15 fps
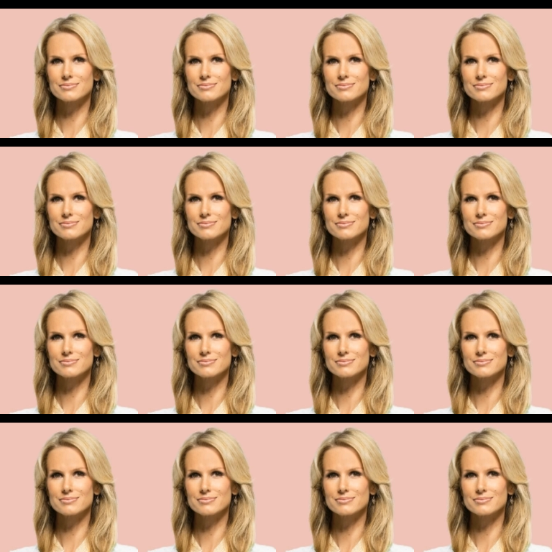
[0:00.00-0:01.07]

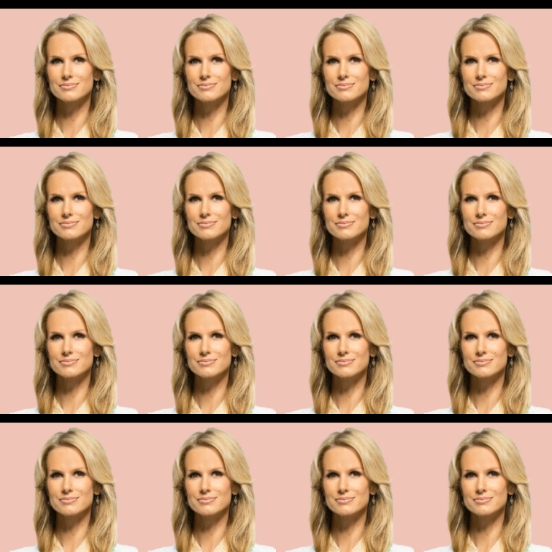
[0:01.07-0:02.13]

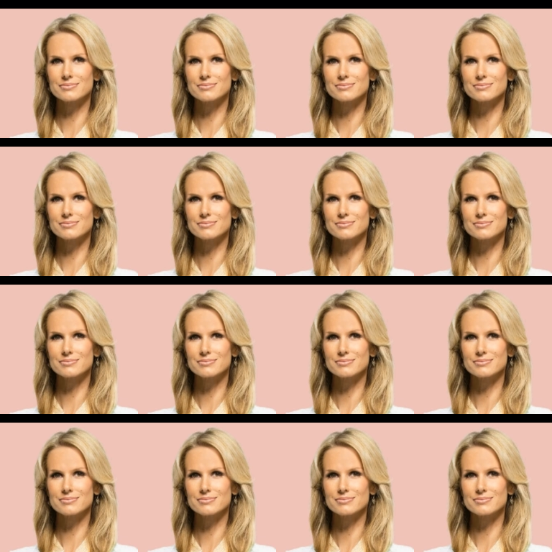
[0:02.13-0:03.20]

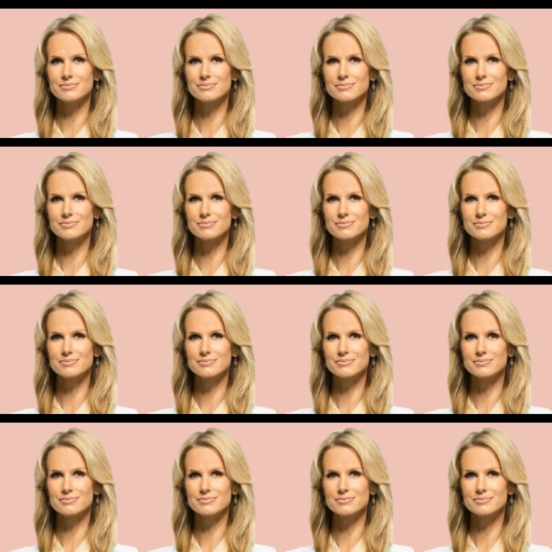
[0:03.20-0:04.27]

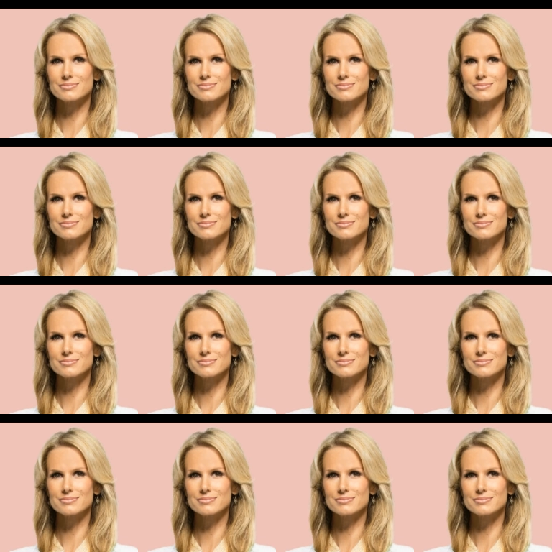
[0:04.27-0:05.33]

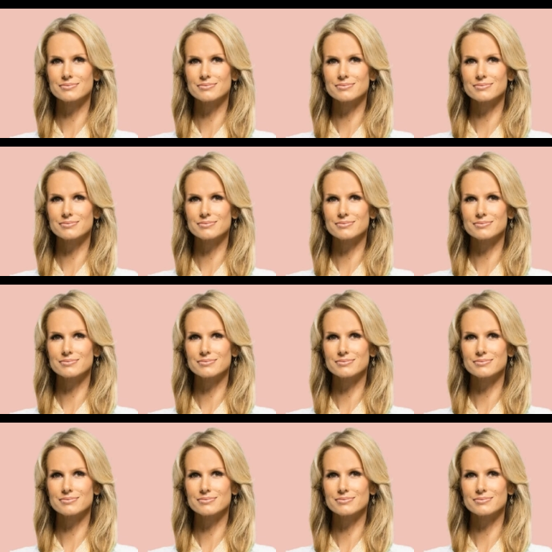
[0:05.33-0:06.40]

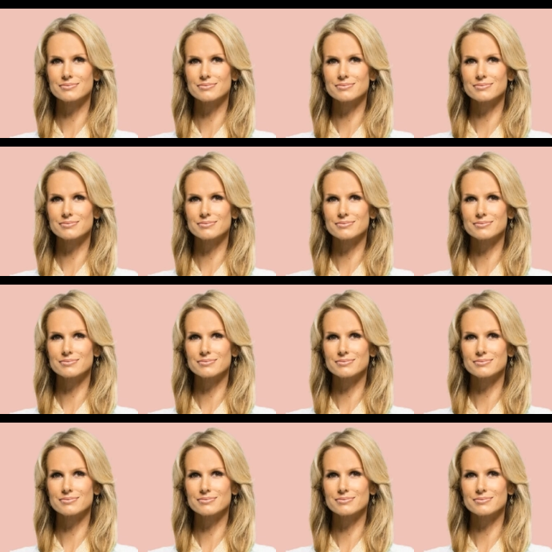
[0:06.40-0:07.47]

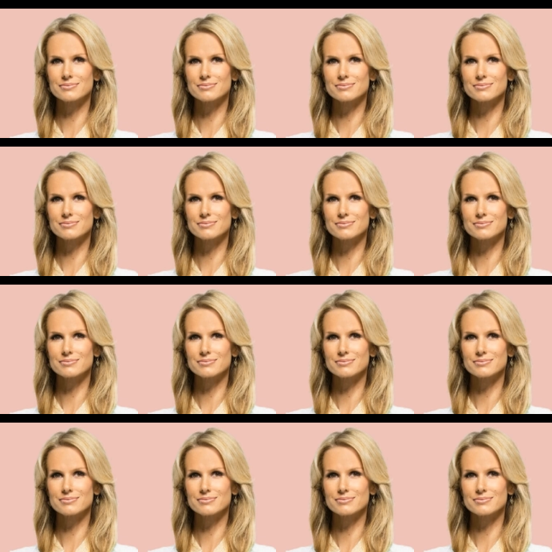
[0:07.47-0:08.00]
(no lip movement)